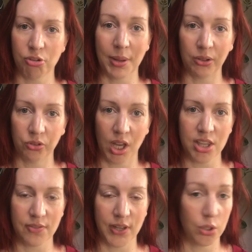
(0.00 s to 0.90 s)
outside
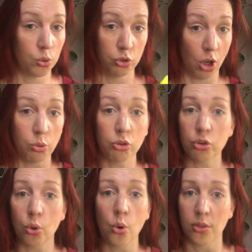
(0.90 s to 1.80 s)
the vehicle, don't
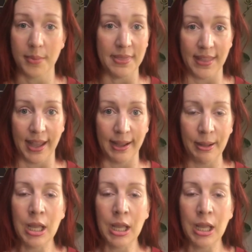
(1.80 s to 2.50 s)
store them in there,